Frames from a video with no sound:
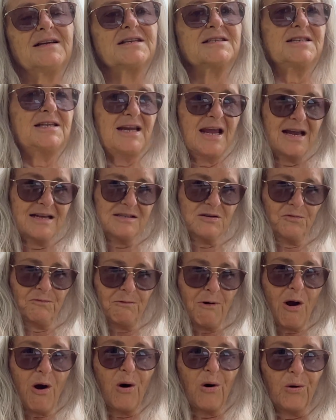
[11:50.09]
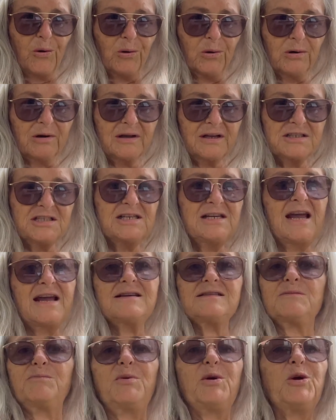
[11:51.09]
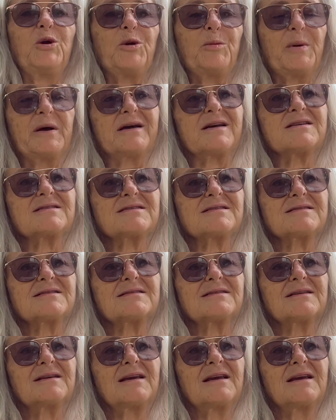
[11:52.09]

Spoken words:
She has a role and she has a purpose.